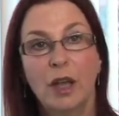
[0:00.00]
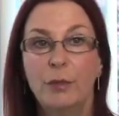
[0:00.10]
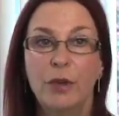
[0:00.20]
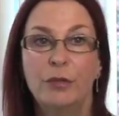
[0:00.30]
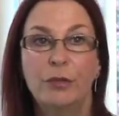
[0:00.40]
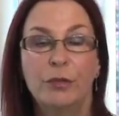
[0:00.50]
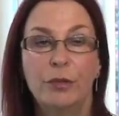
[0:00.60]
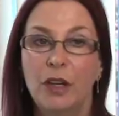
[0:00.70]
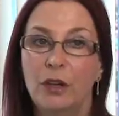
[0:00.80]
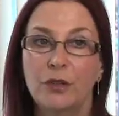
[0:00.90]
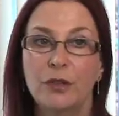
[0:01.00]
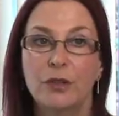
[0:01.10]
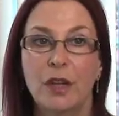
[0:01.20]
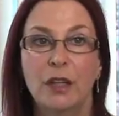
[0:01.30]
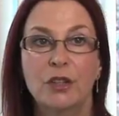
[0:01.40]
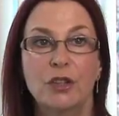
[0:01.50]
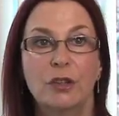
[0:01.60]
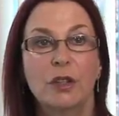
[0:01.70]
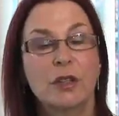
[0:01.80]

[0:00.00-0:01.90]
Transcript: Come in for a free consultation